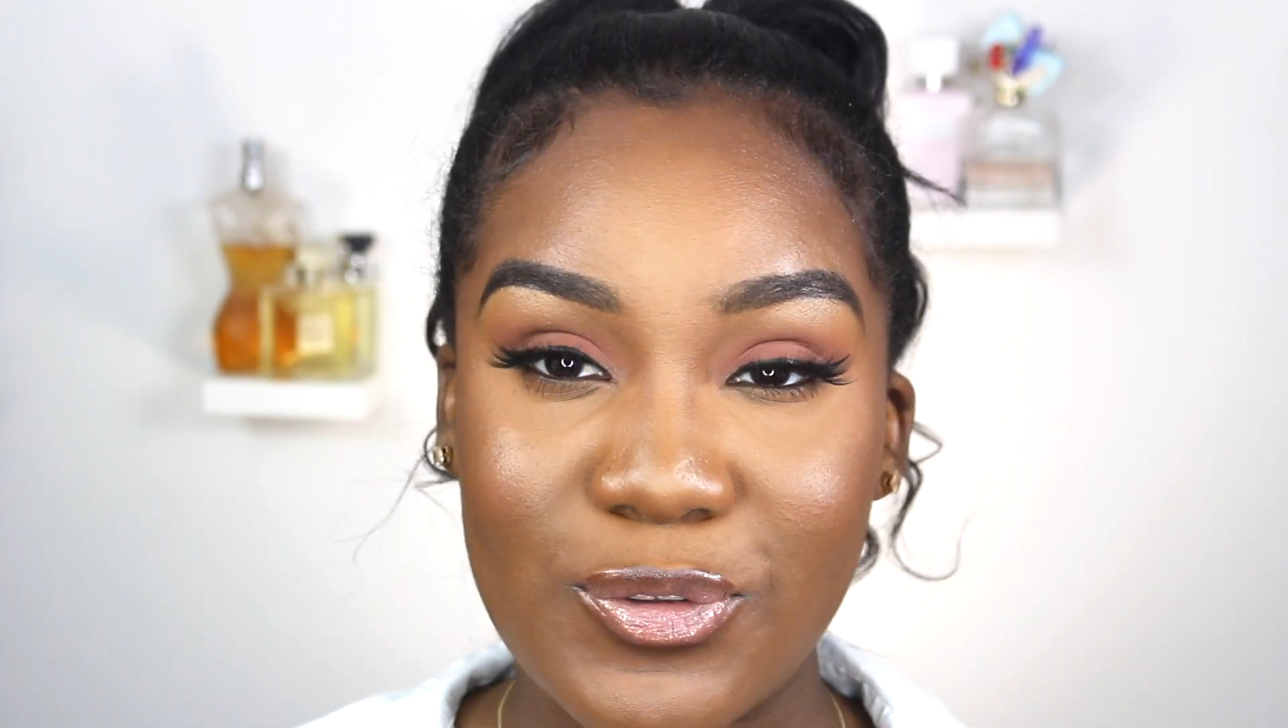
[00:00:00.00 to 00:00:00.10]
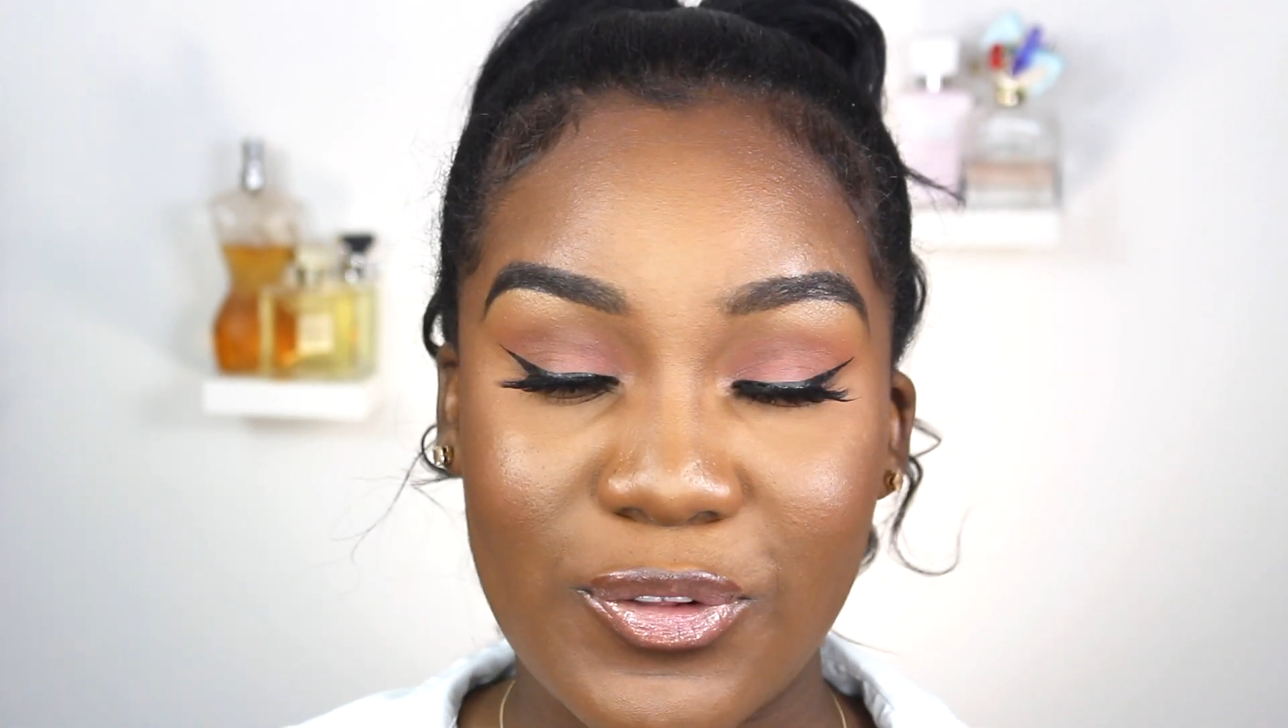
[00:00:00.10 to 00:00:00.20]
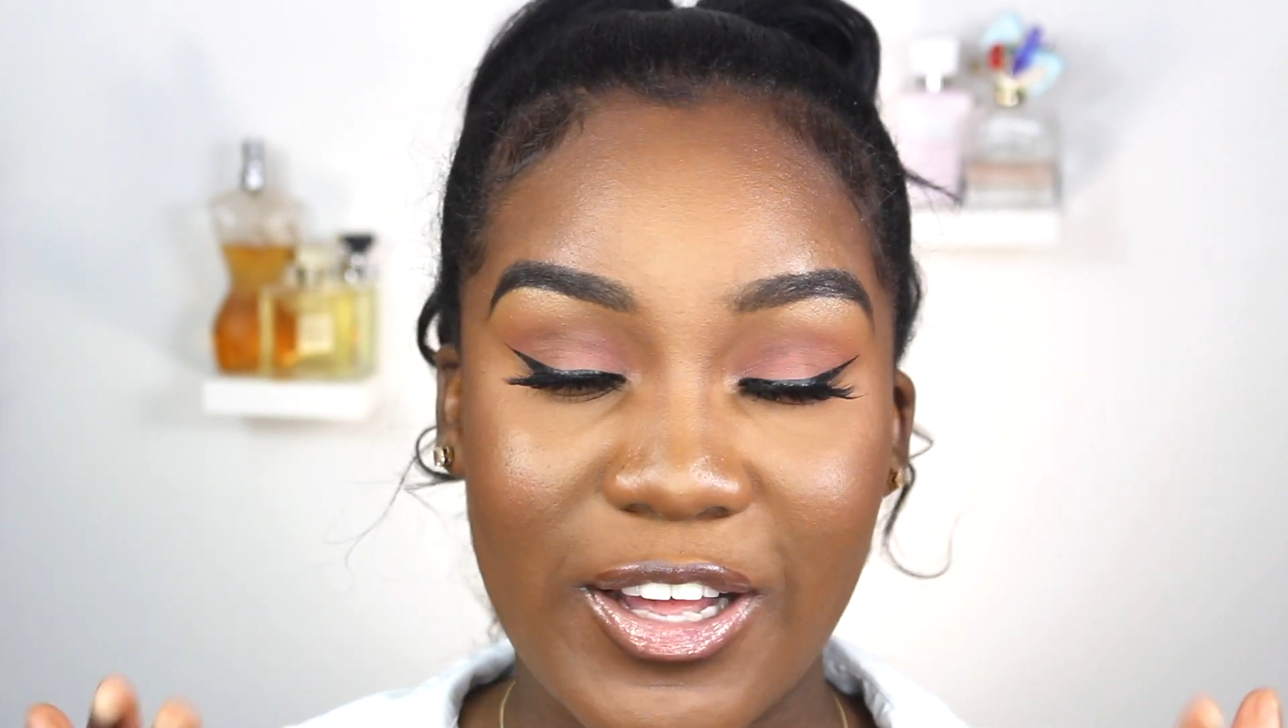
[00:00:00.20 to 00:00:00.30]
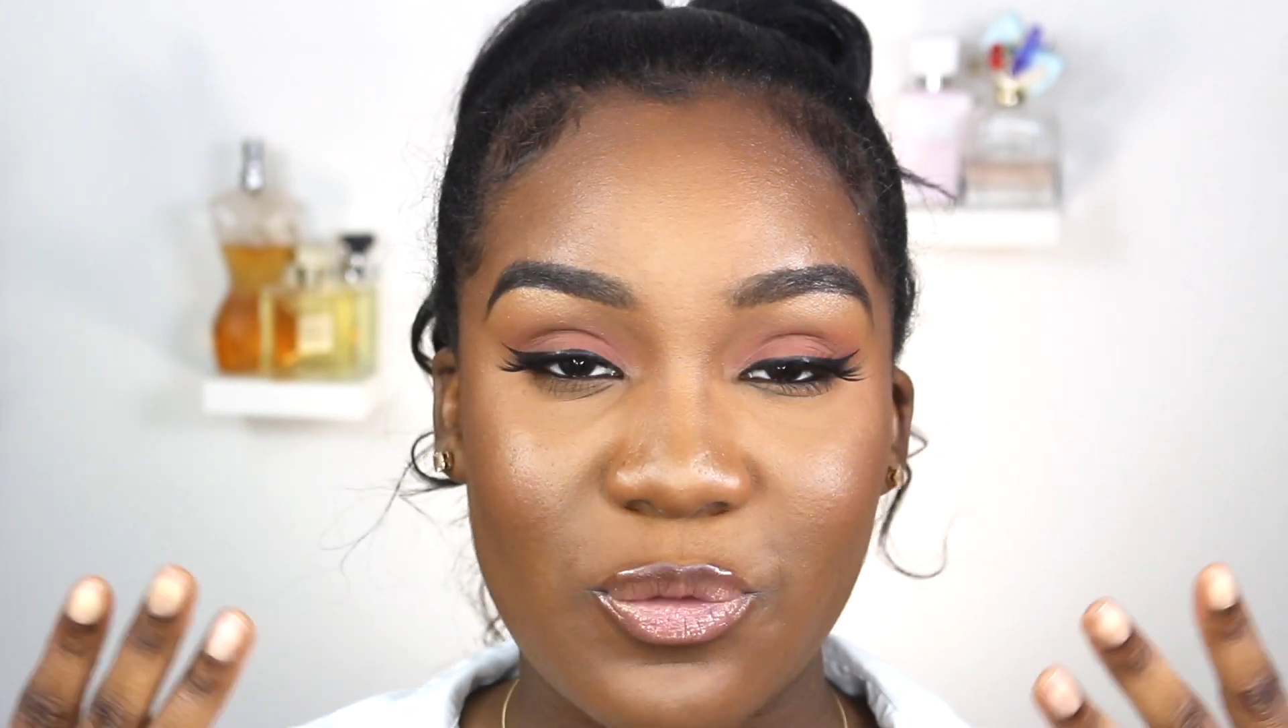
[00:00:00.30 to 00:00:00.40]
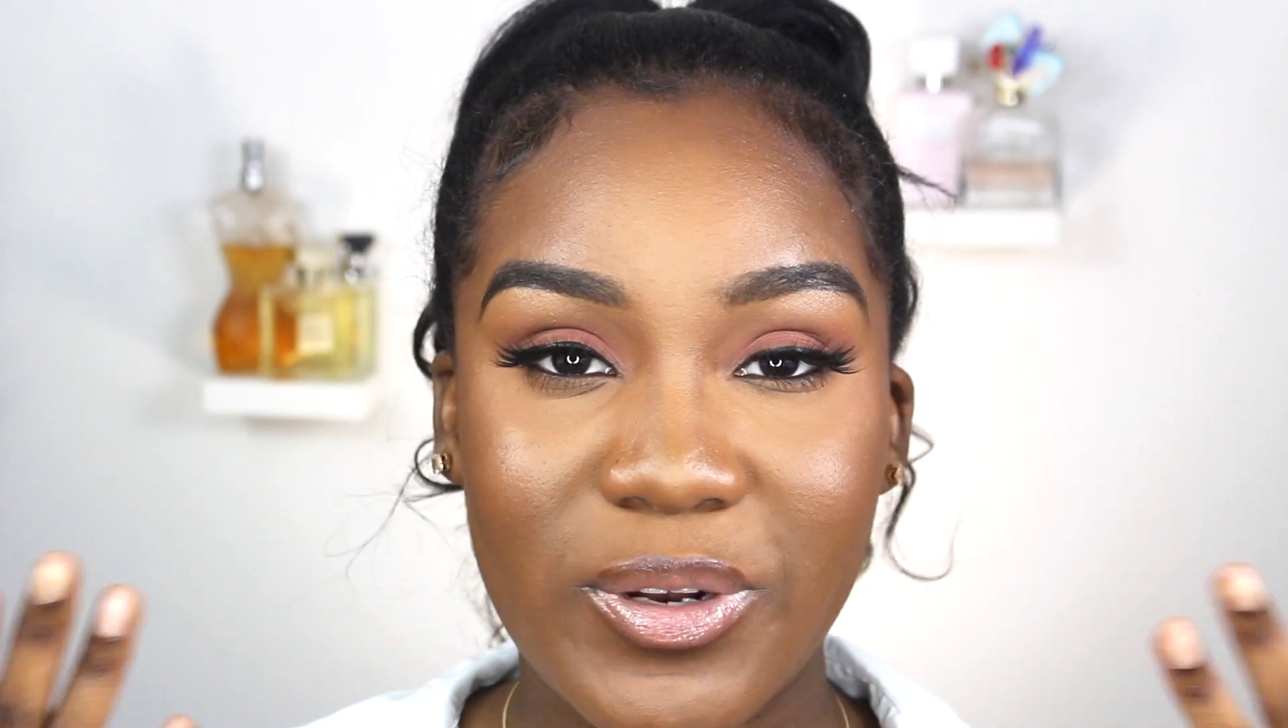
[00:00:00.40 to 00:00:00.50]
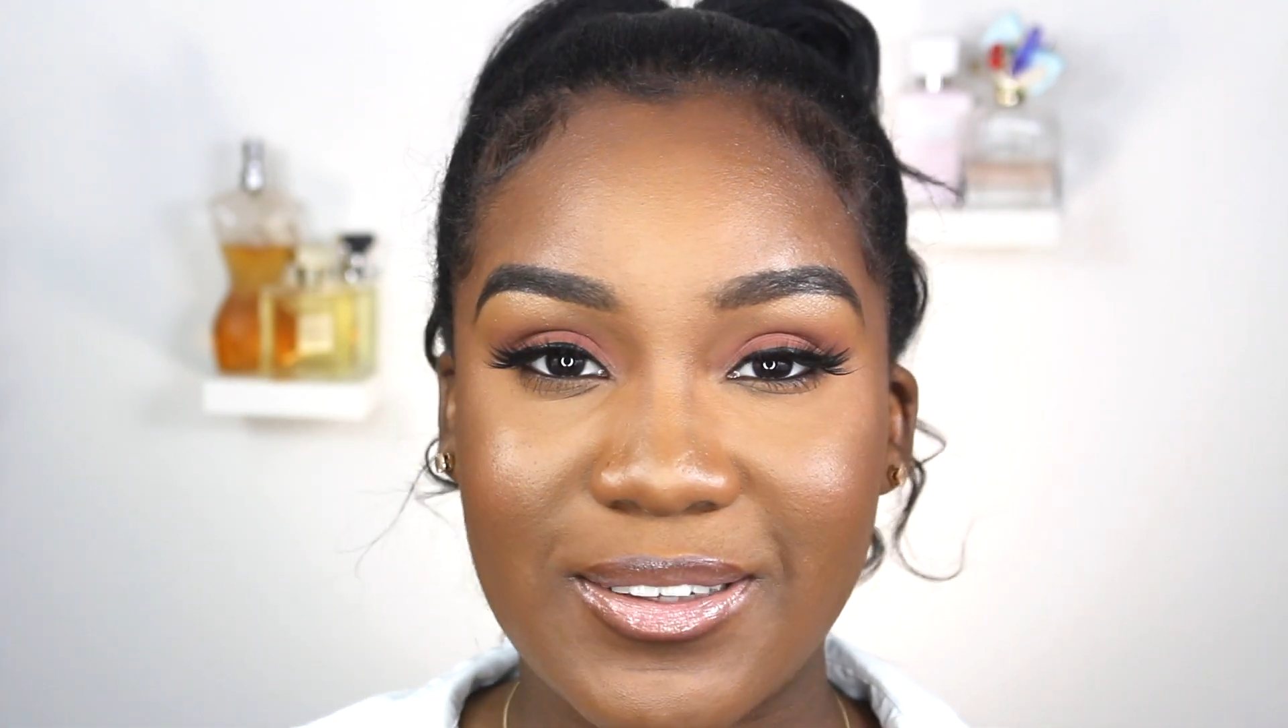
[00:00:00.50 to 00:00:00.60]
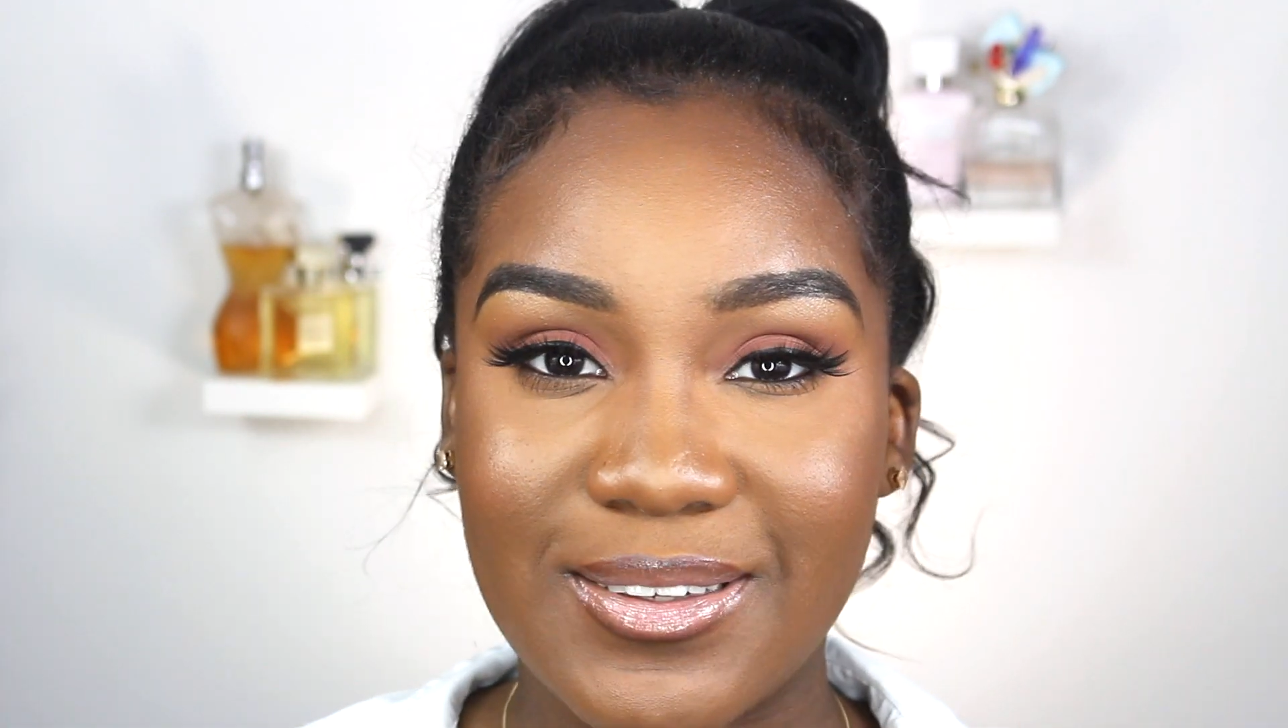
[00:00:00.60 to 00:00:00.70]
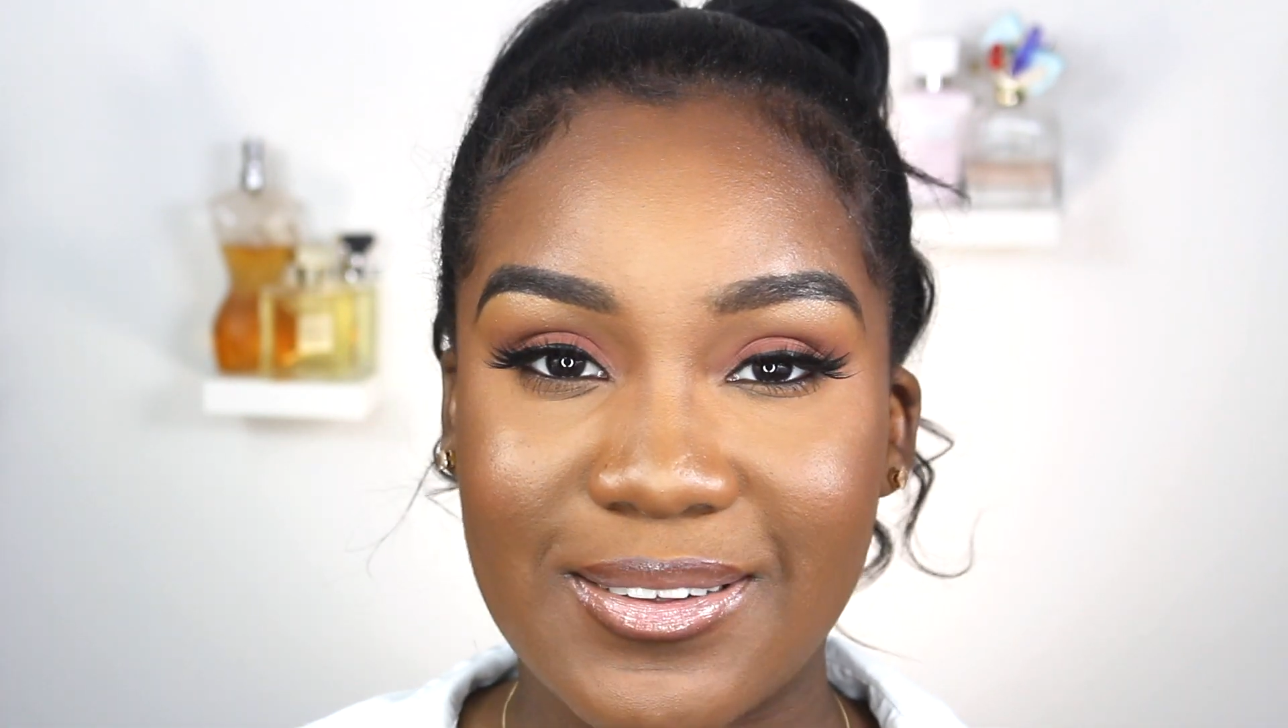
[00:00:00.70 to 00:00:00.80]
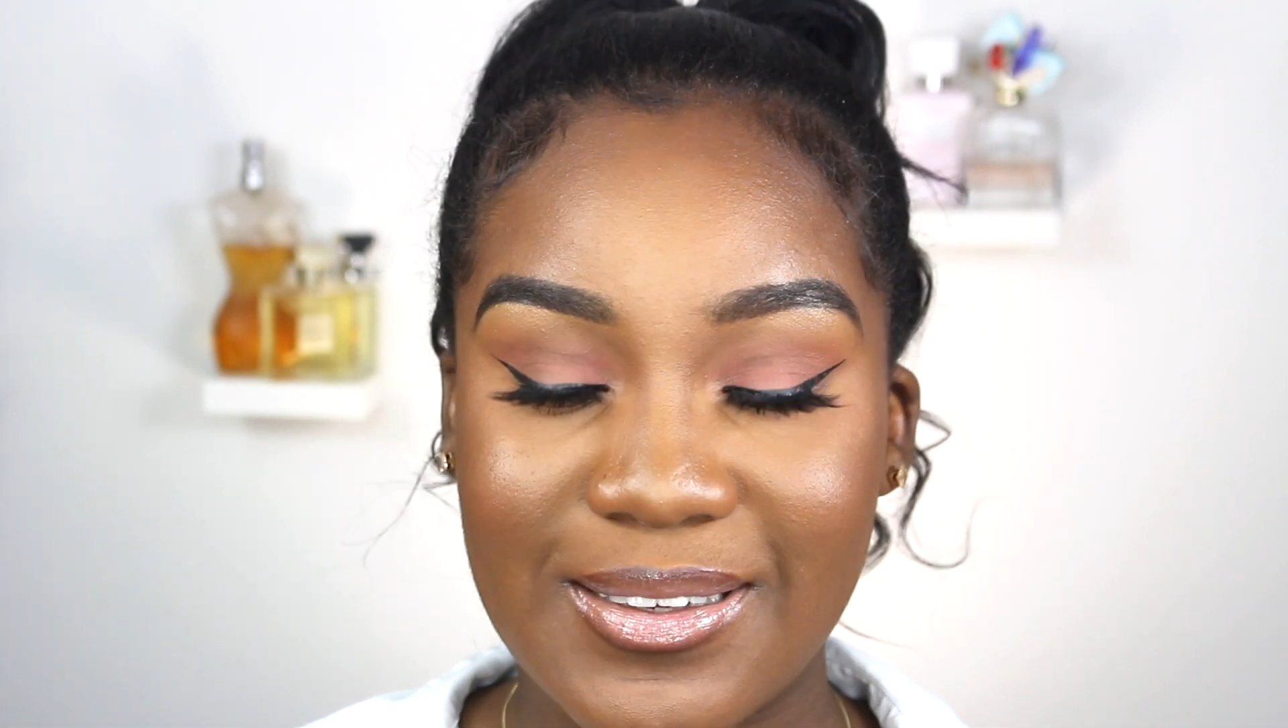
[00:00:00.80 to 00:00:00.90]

So that's what I did